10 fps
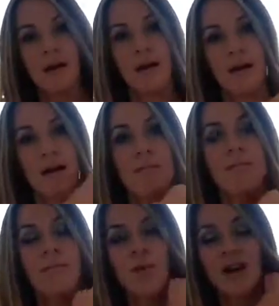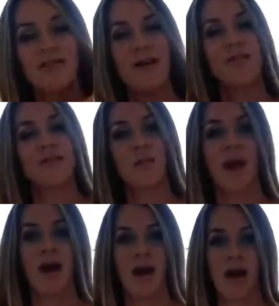Um, when I felt this
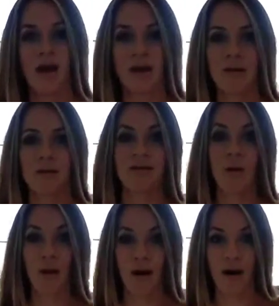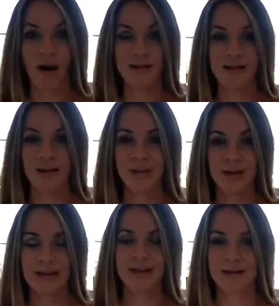way before, sometimes
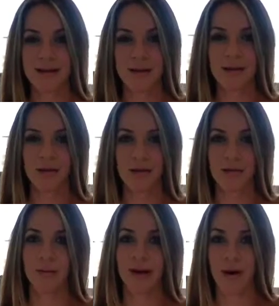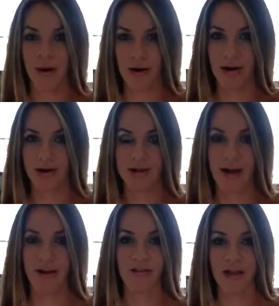it's easy to be hard on
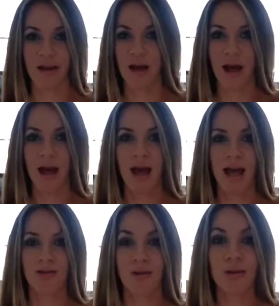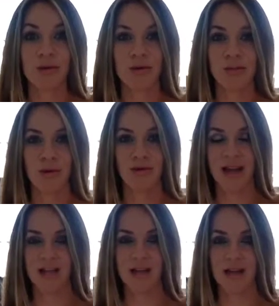yourself, and, and if you lose your
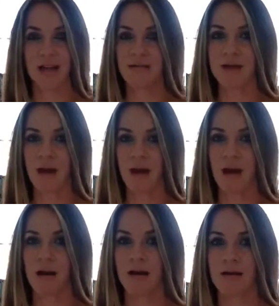motivation, you think,